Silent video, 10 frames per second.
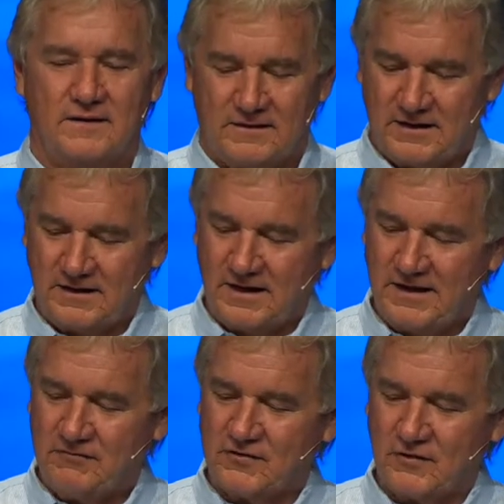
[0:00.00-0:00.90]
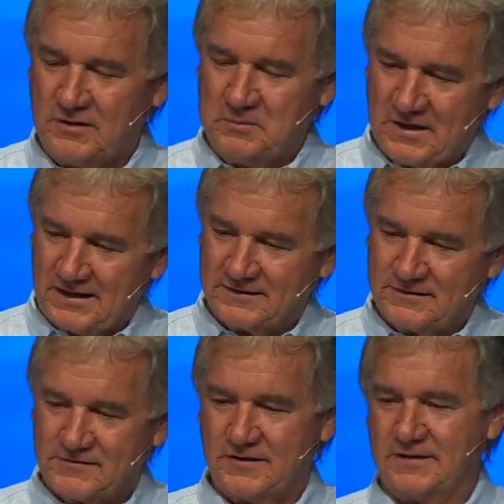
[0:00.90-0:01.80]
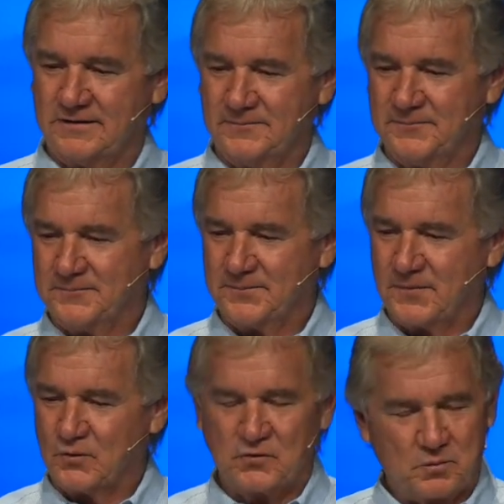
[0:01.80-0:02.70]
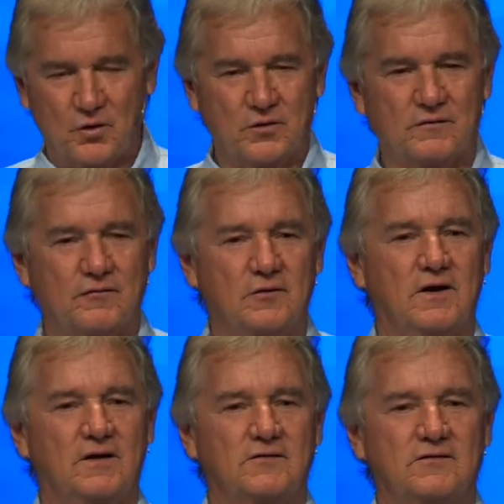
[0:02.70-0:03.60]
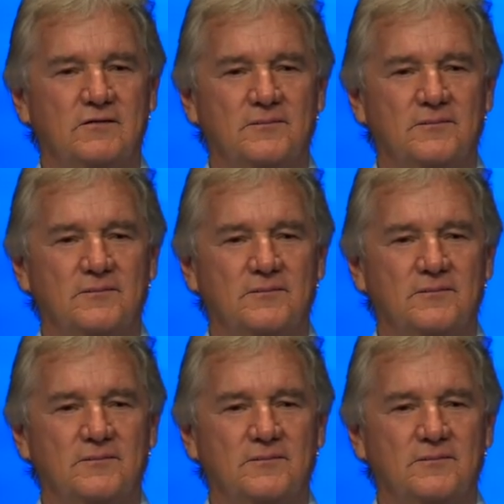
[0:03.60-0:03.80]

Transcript: that he gave his only begotten Son, who was broken for us.